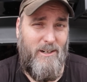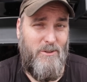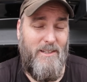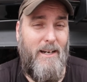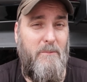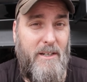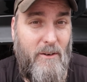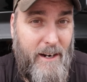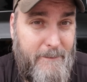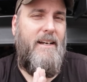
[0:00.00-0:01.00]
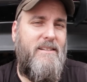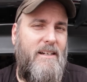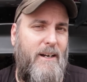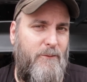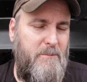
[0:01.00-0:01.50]
talk to it, that'd be great.
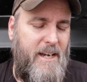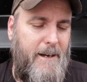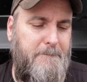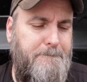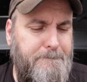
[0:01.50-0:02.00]
Aside from that,